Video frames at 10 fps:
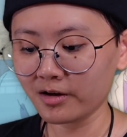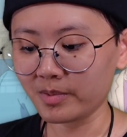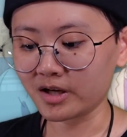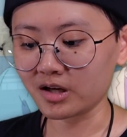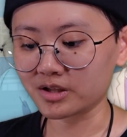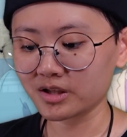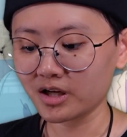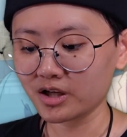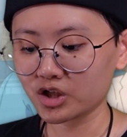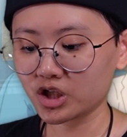Because
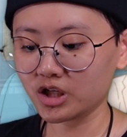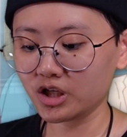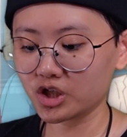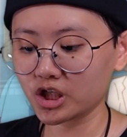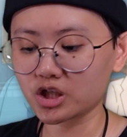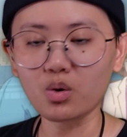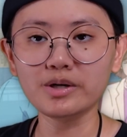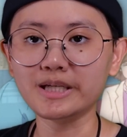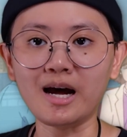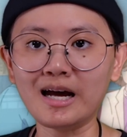she
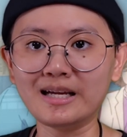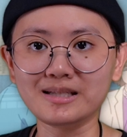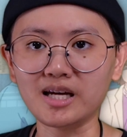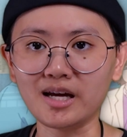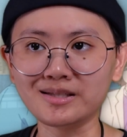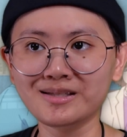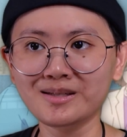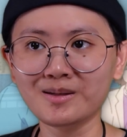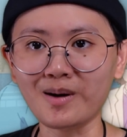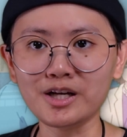scores high in tests,
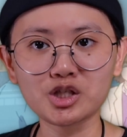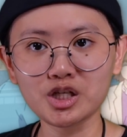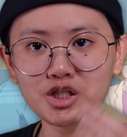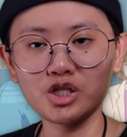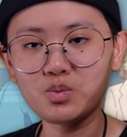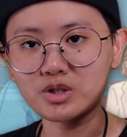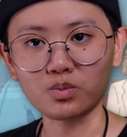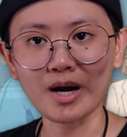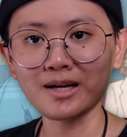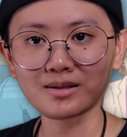right? She was
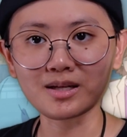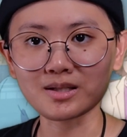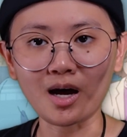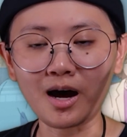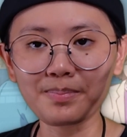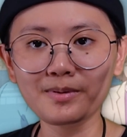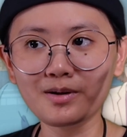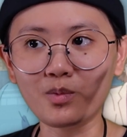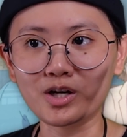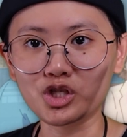ranked the top
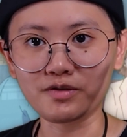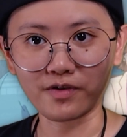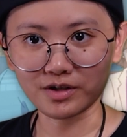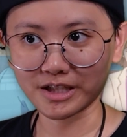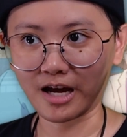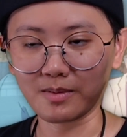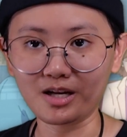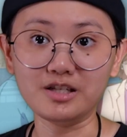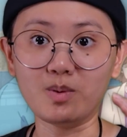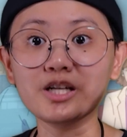when she first came in.
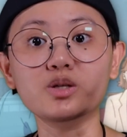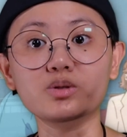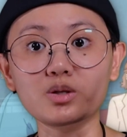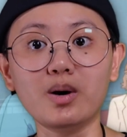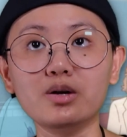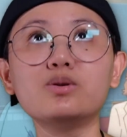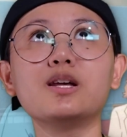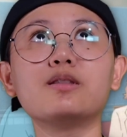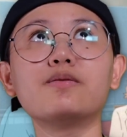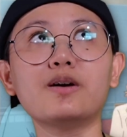That's why she was the one who
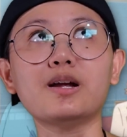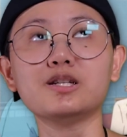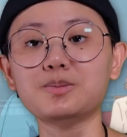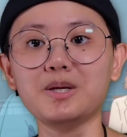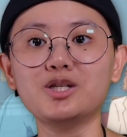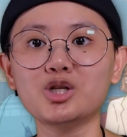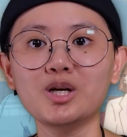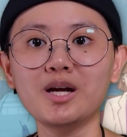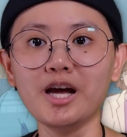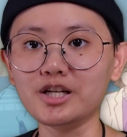did the freaking speech.
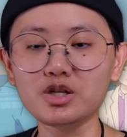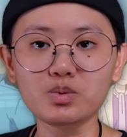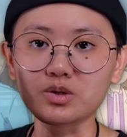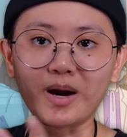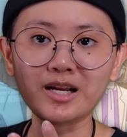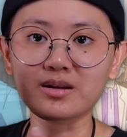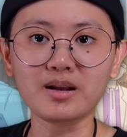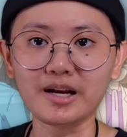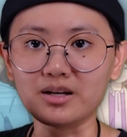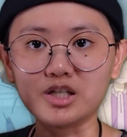And she was ranked in
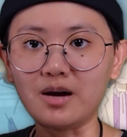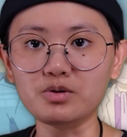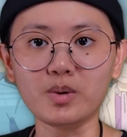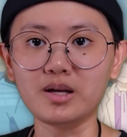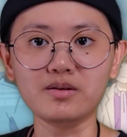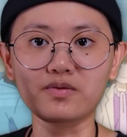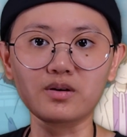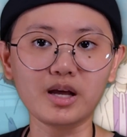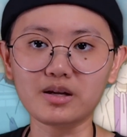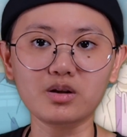like the top 20
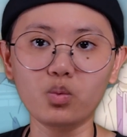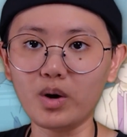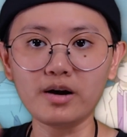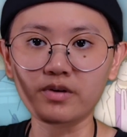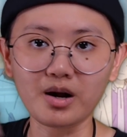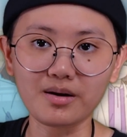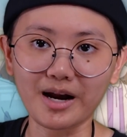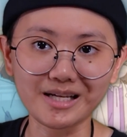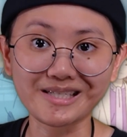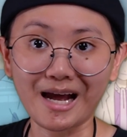for like whatever other
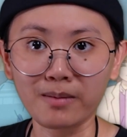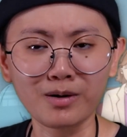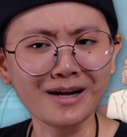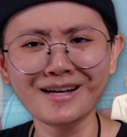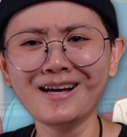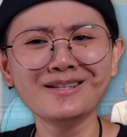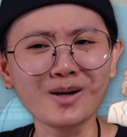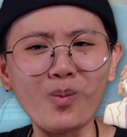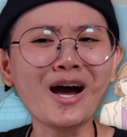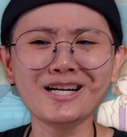exam, right?
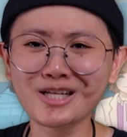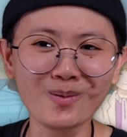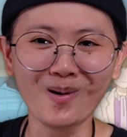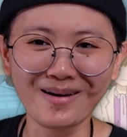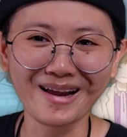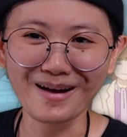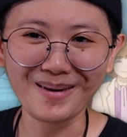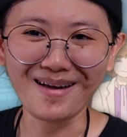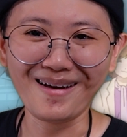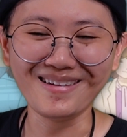So why is she worrying
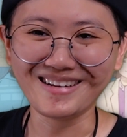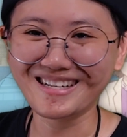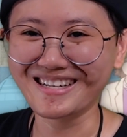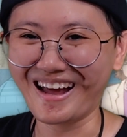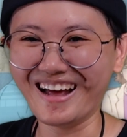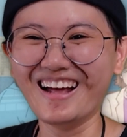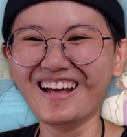about all this shit?